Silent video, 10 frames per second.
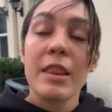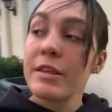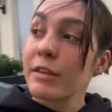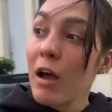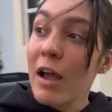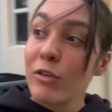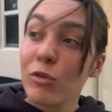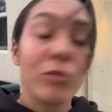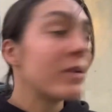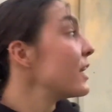The sky is
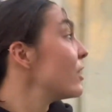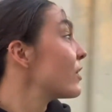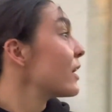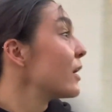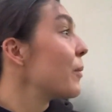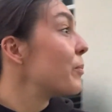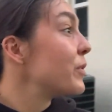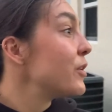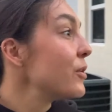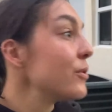already looking
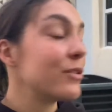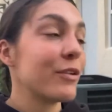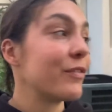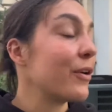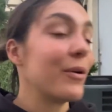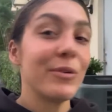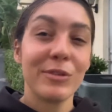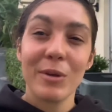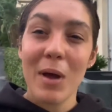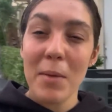beautiful,
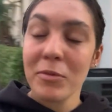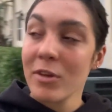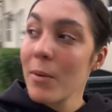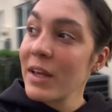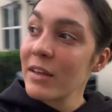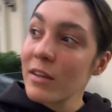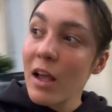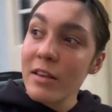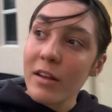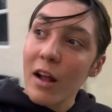so I'm so excited.